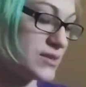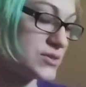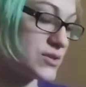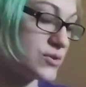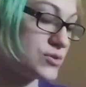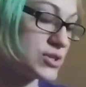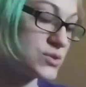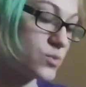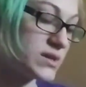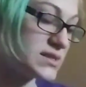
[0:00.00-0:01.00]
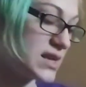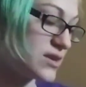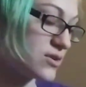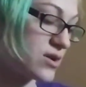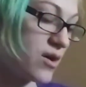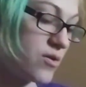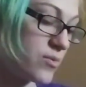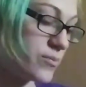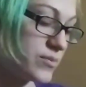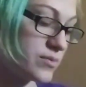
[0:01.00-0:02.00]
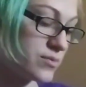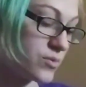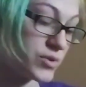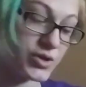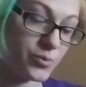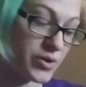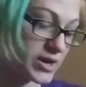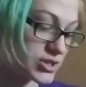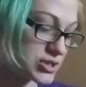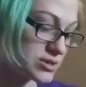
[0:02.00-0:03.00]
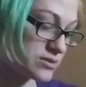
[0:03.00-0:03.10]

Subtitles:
So you just want to take your comb or your brush